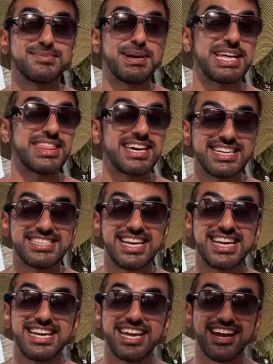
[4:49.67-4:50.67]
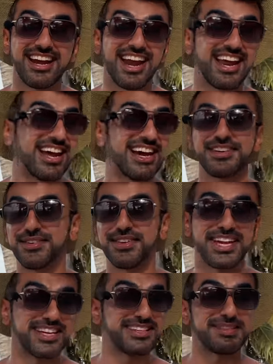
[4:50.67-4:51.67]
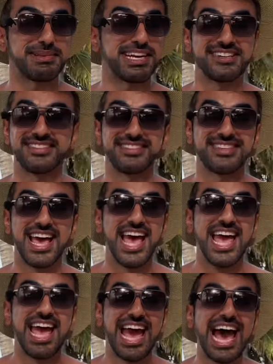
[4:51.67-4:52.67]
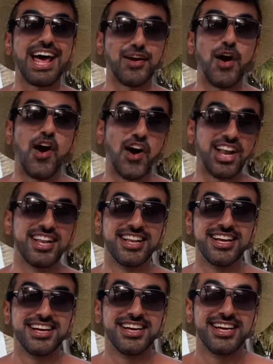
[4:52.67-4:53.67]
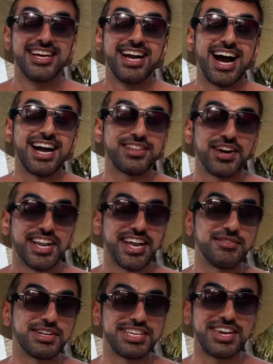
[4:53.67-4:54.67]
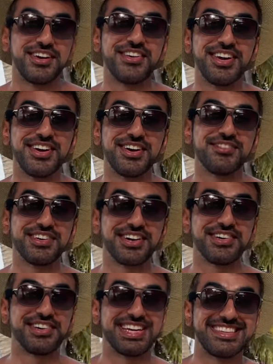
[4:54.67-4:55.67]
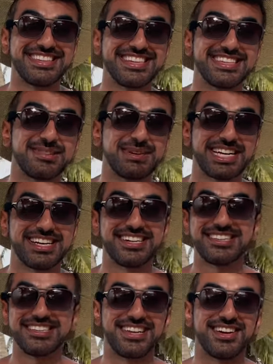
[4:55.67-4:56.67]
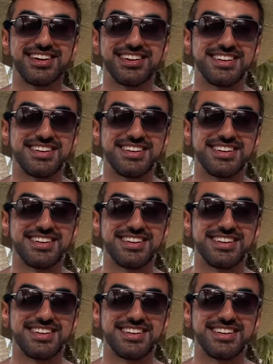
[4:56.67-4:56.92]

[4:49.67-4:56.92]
It is my third day here and I don't like this place at all. I thought I would give you a few reasons because judging